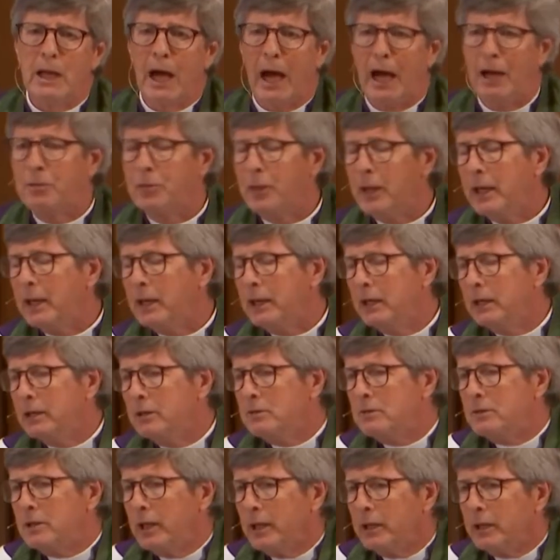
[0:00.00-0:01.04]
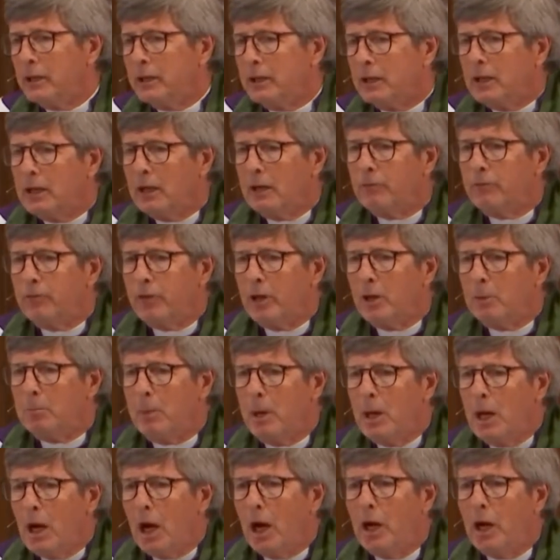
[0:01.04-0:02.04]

I think he intended to give them